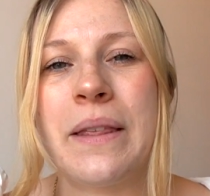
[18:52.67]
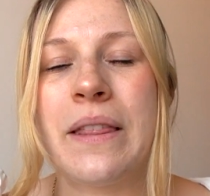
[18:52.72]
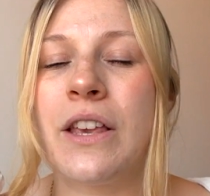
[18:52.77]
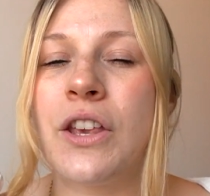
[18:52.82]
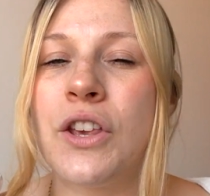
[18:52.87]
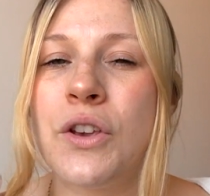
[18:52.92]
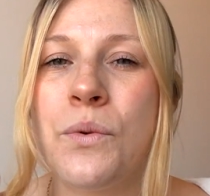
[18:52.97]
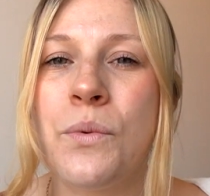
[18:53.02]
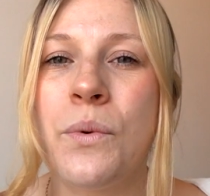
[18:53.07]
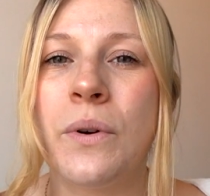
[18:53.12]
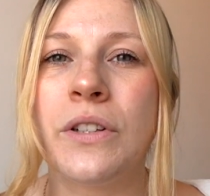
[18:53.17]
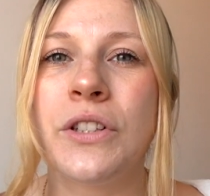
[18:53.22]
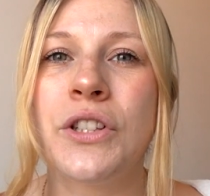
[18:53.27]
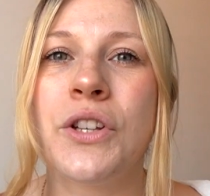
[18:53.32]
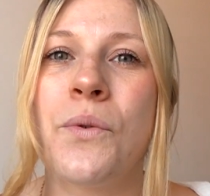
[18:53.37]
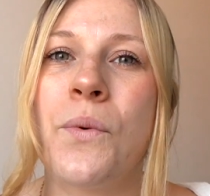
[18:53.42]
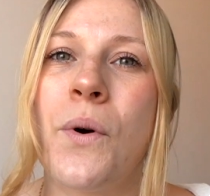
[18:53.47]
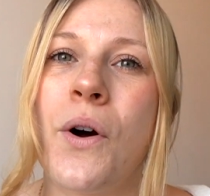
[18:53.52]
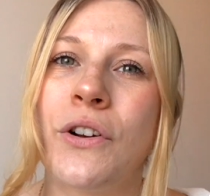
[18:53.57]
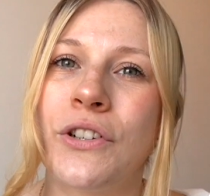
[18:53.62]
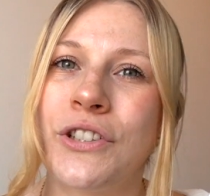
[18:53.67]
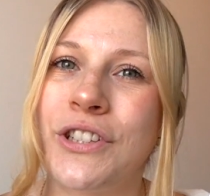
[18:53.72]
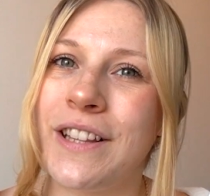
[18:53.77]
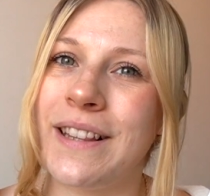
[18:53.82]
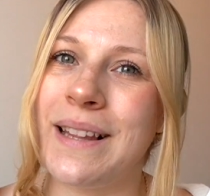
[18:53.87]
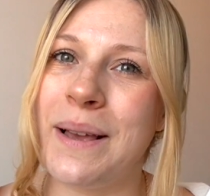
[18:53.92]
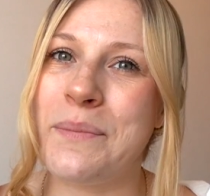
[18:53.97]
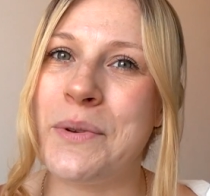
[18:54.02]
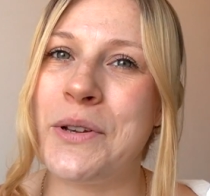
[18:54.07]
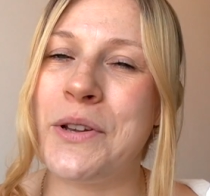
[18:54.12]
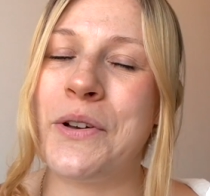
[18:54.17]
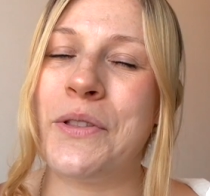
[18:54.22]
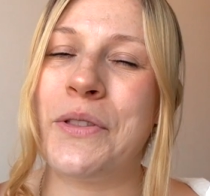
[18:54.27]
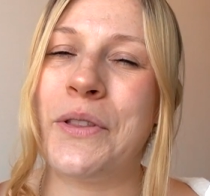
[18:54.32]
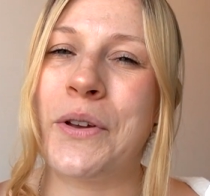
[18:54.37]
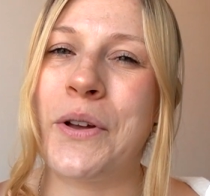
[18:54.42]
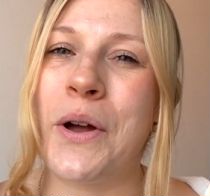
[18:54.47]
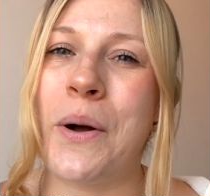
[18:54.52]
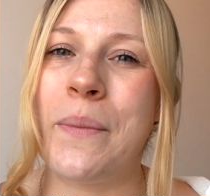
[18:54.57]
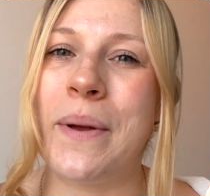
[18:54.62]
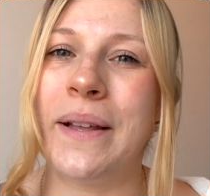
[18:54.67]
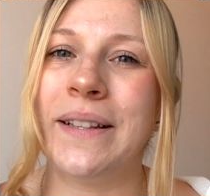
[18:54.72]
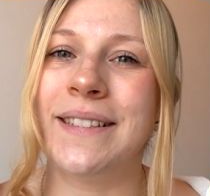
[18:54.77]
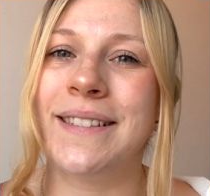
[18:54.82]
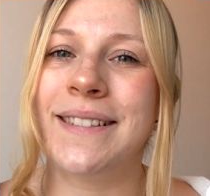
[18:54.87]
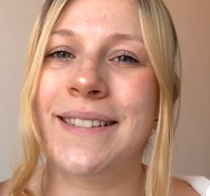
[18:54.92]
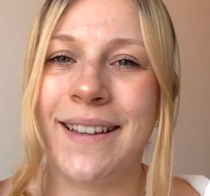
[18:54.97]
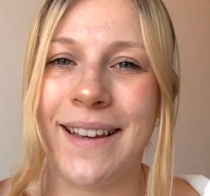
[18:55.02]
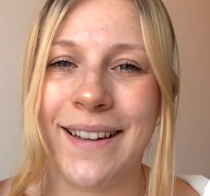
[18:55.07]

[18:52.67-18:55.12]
that you want to watch, let me know in the comments,